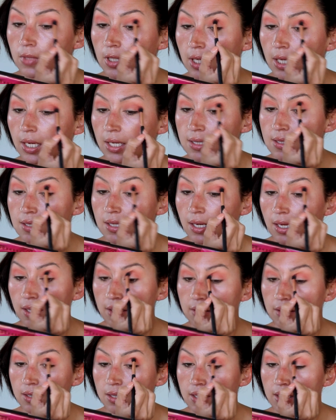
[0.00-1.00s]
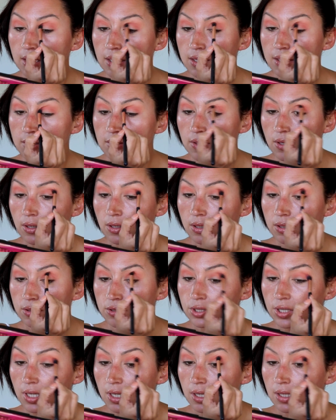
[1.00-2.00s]
Like I said, these are
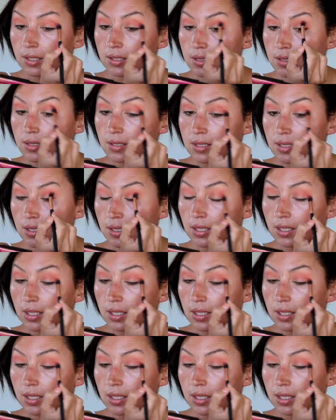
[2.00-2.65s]
just